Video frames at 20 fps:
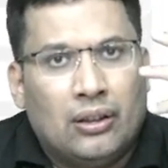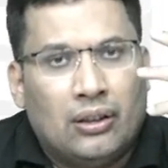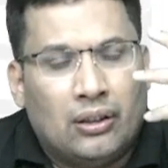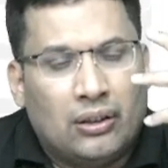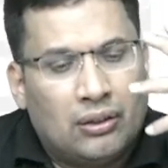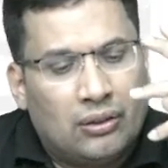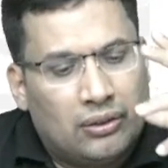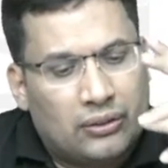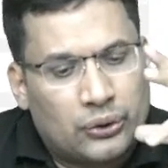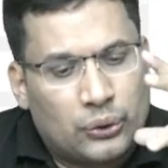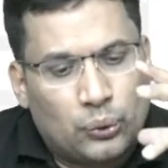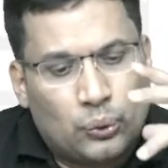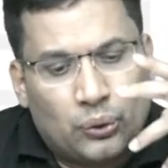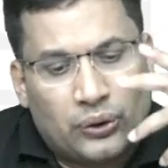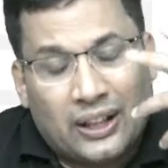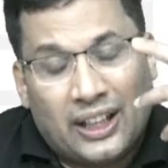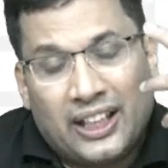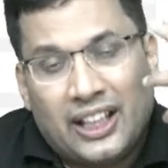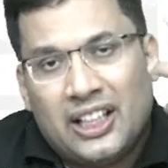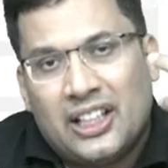So the
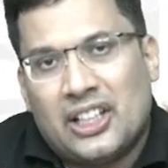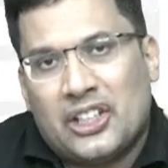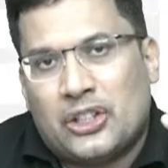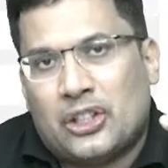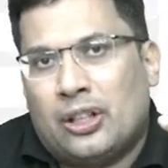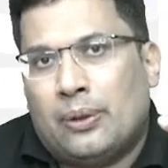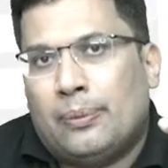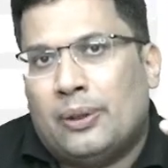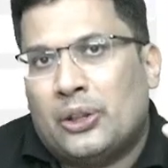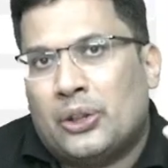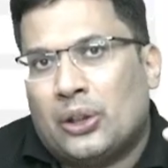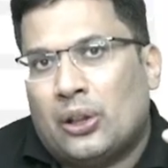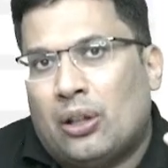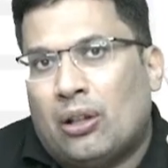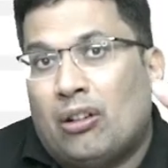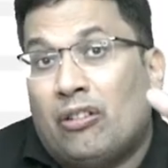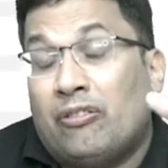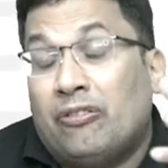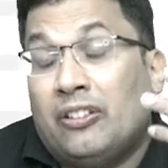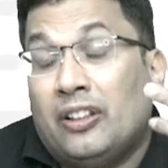age estimation of
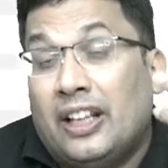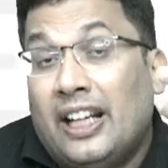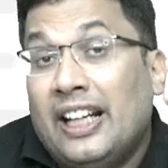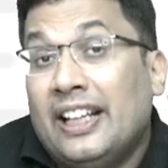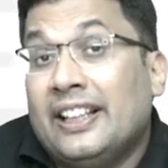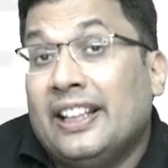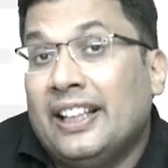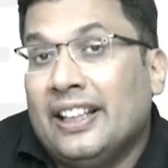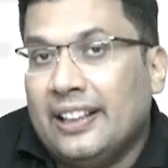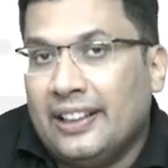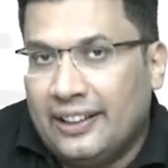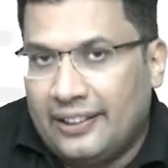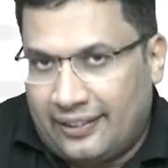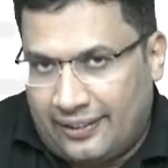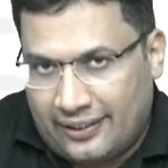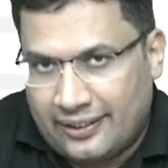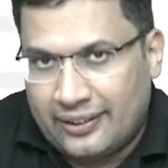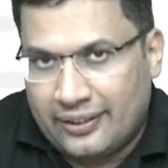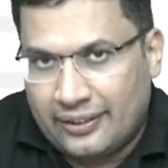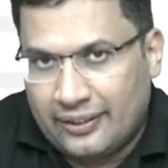18
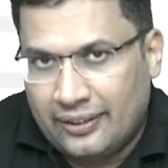years,